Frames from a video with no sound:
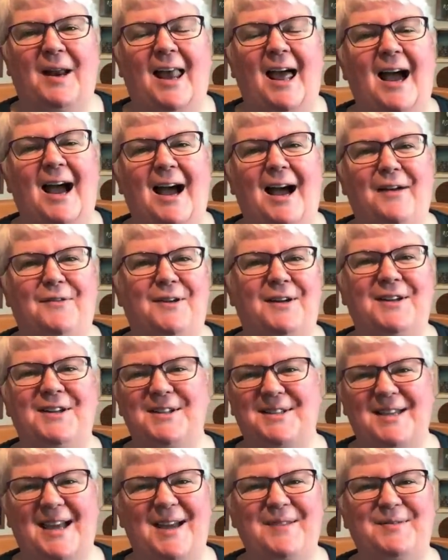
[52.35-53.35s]
have a good
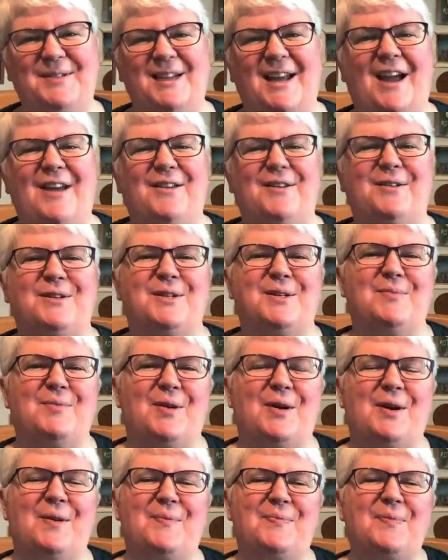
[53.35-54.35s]
time together this
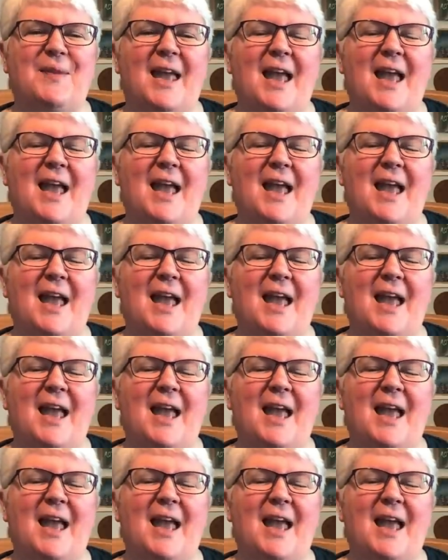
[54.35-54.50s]
morning.